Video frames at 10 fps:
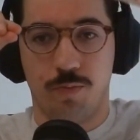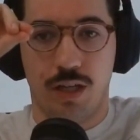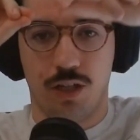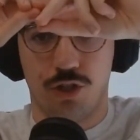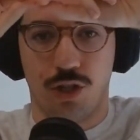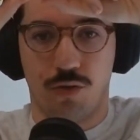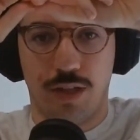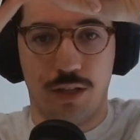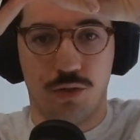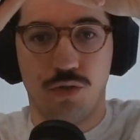being shown.
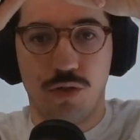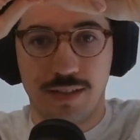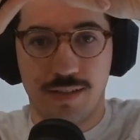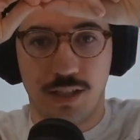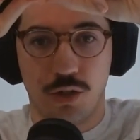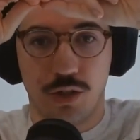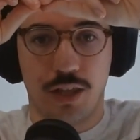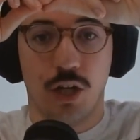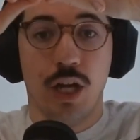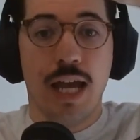Like those two things need to go together.